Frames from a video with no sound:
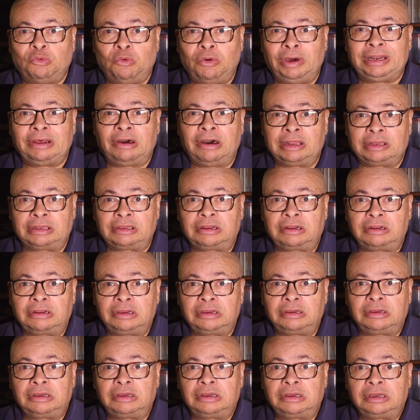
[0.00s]
one other,
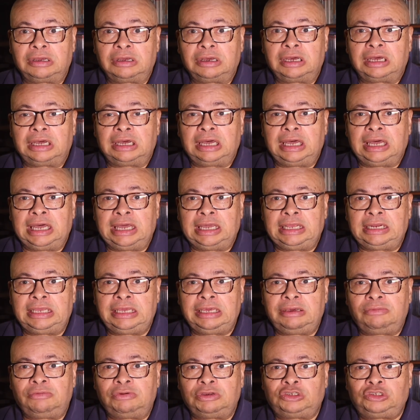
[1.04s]
and
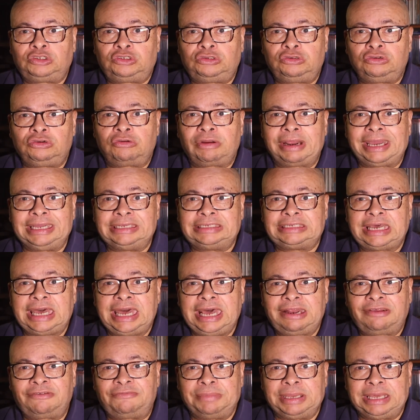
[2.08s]
he was 2 grades
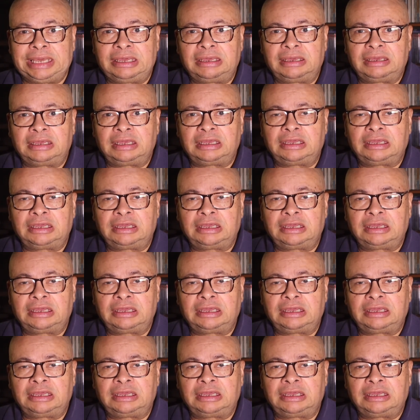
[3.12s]
ahead of me.